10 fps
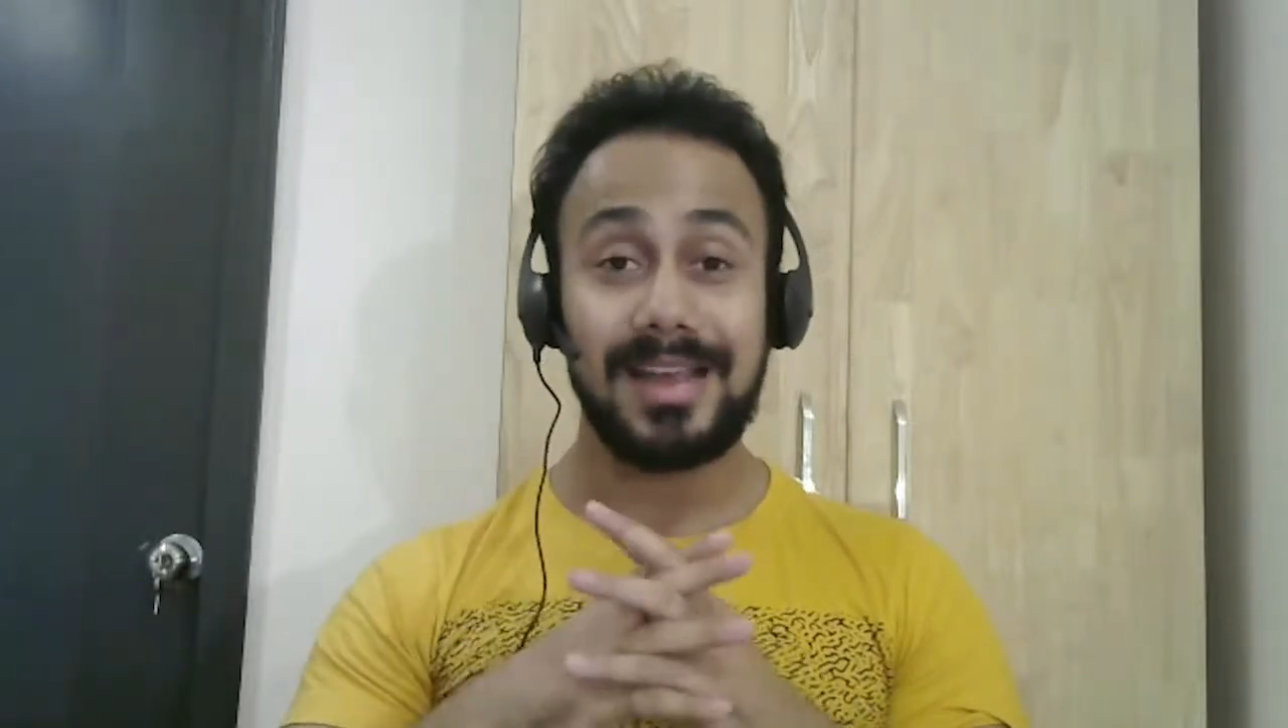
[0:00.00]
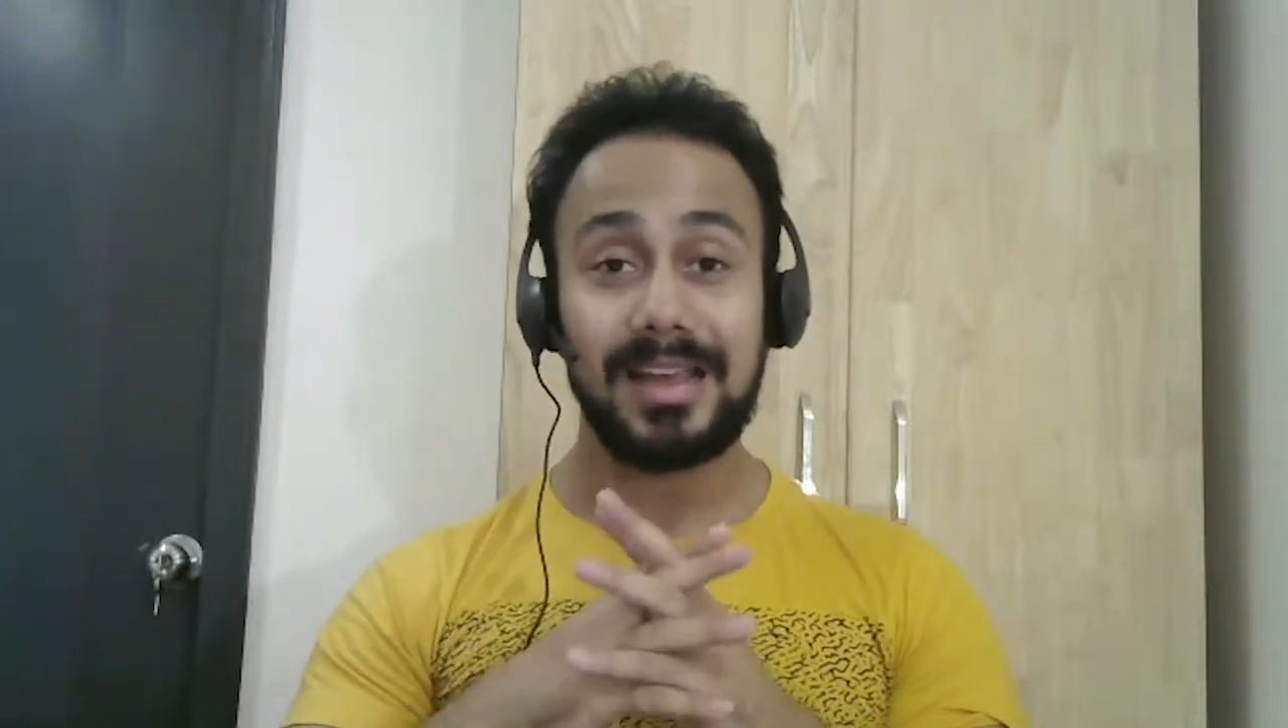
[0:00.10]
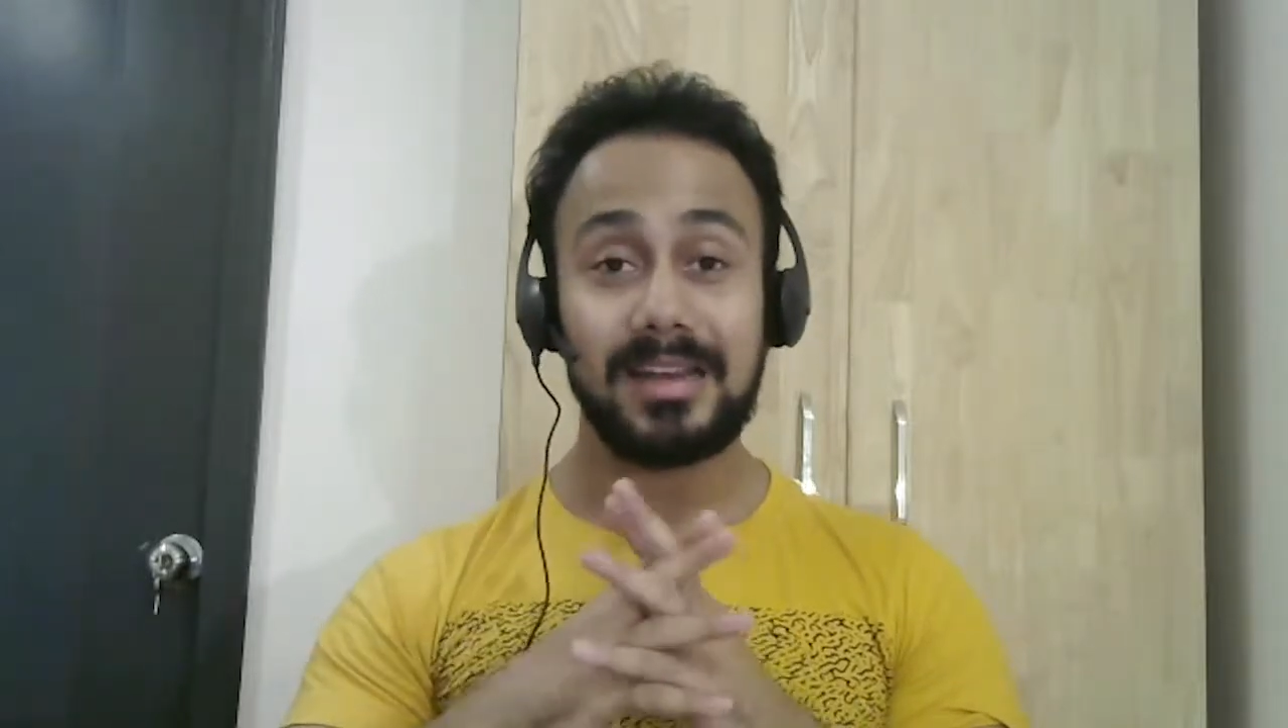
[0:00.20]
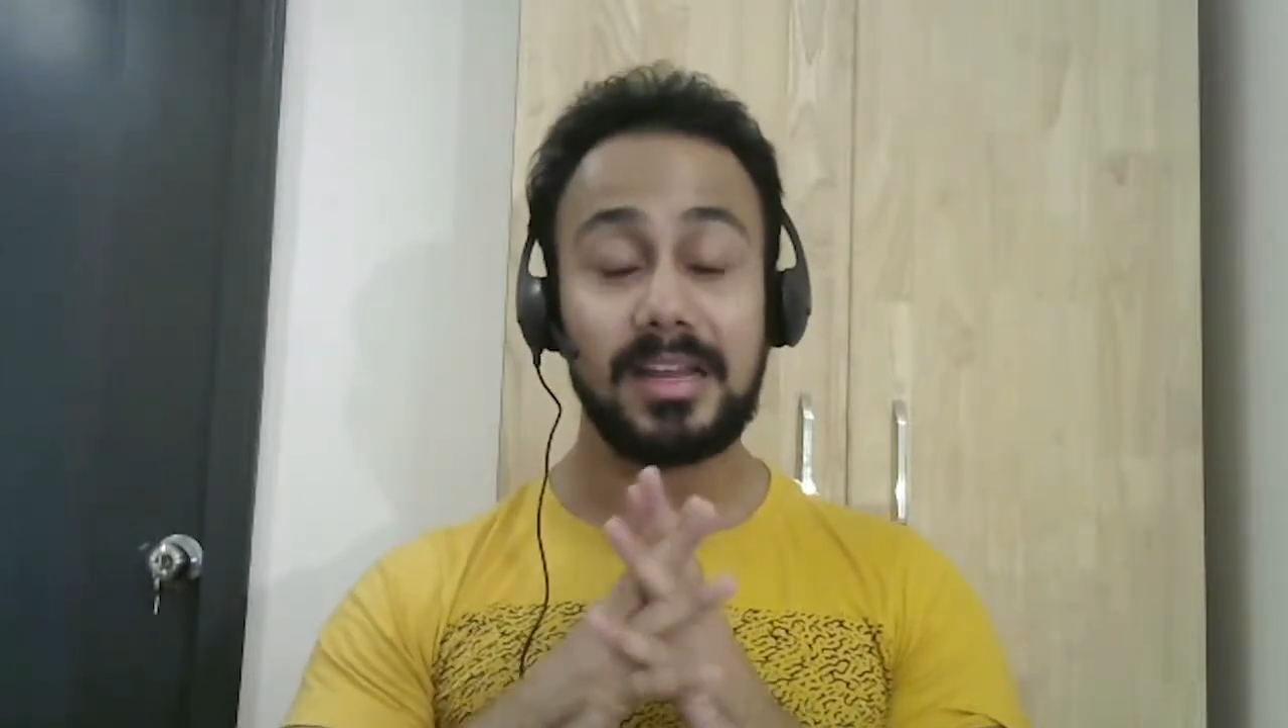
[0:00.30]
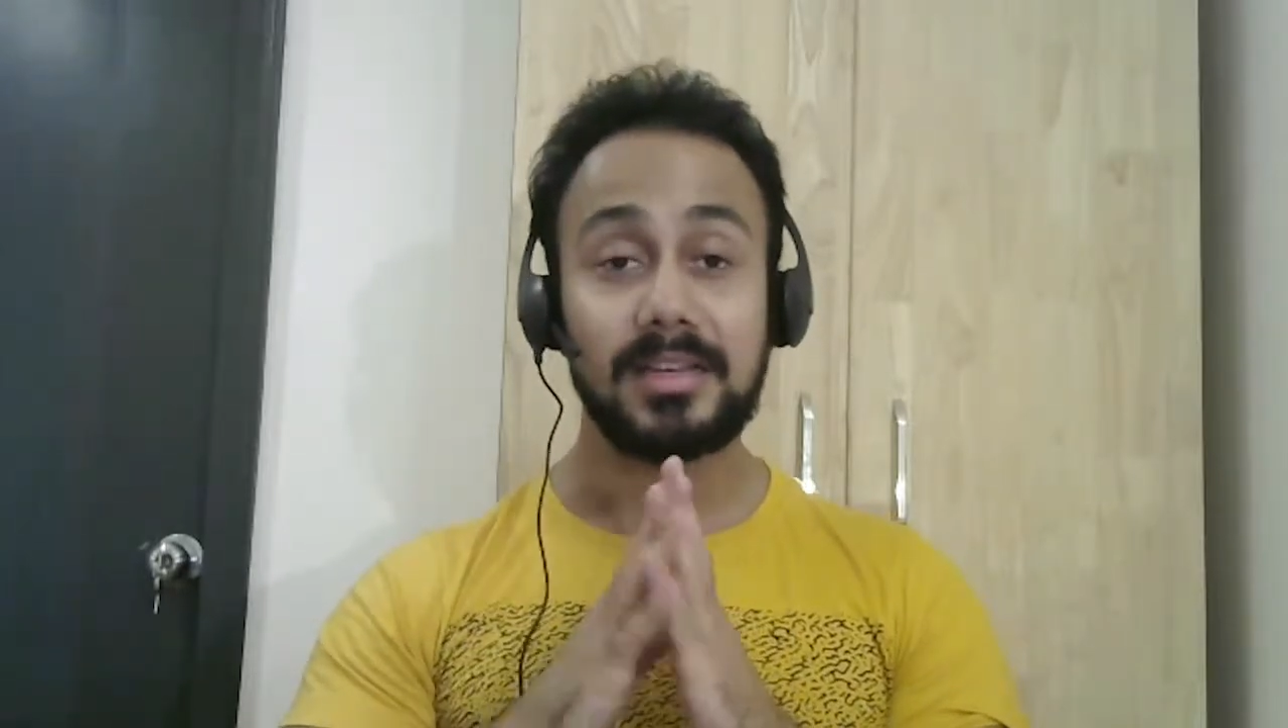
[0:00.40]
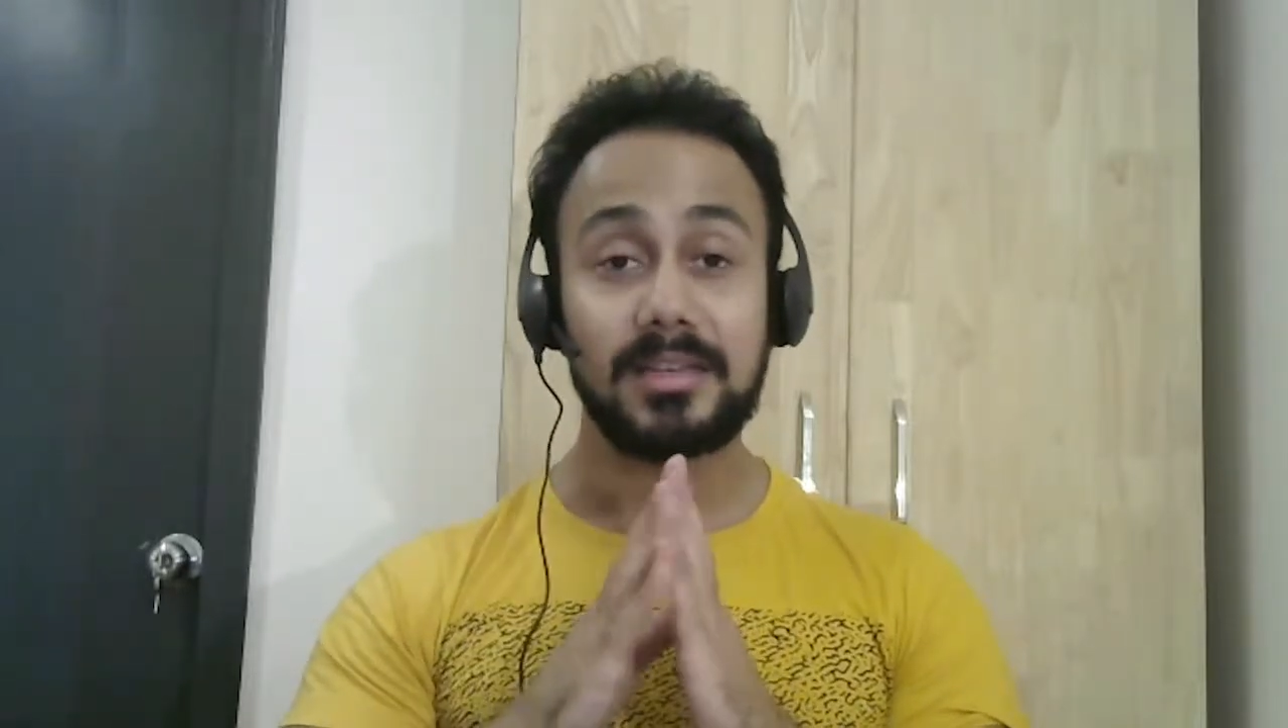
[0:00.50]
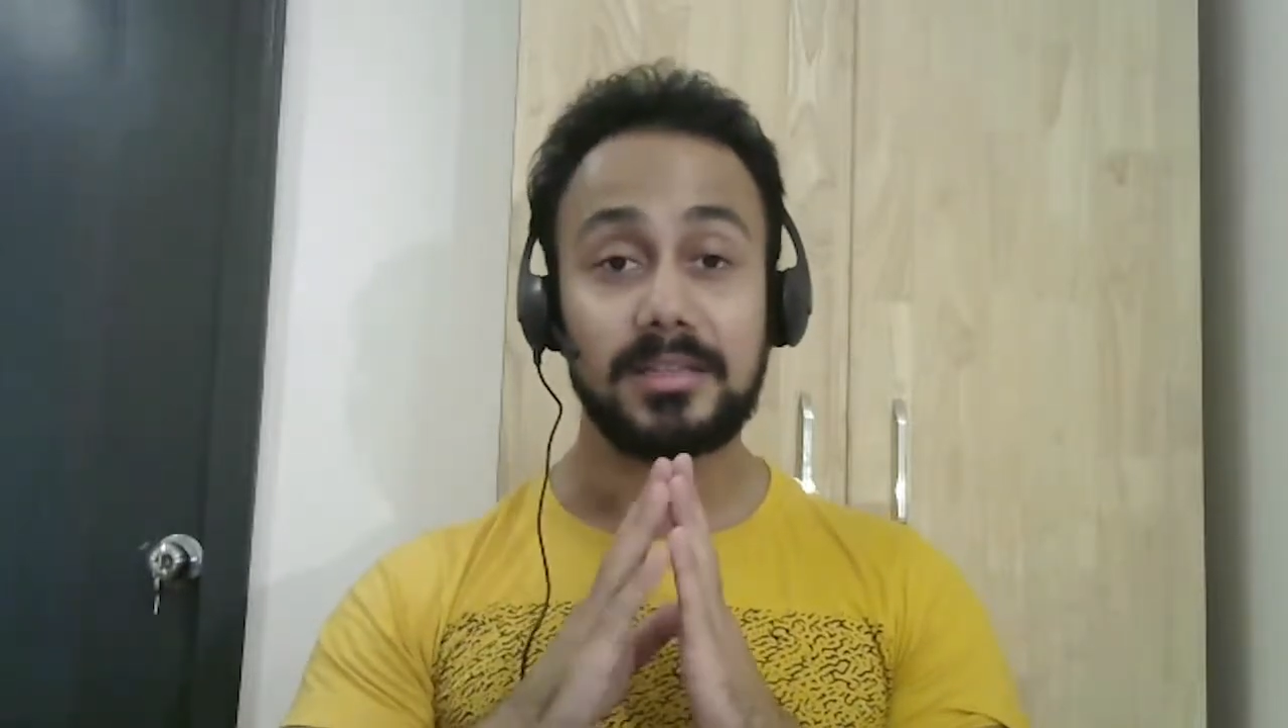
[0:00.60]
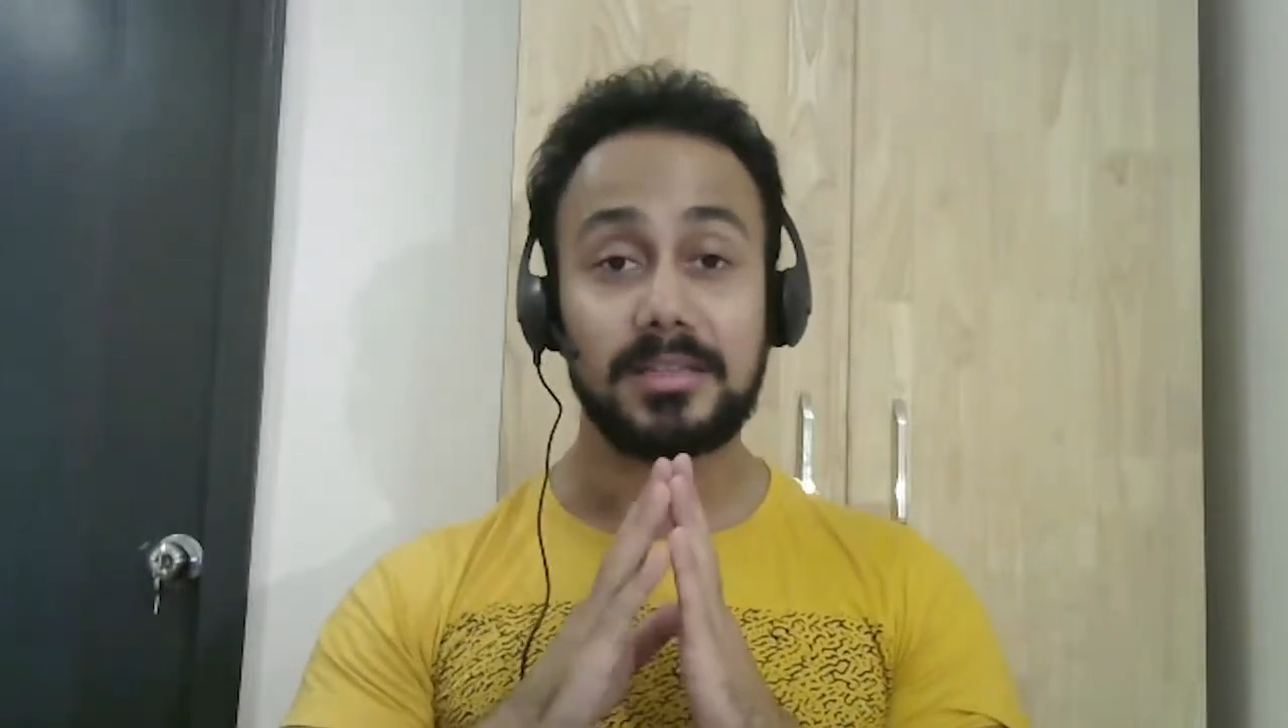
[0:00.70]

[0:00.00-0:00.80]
and it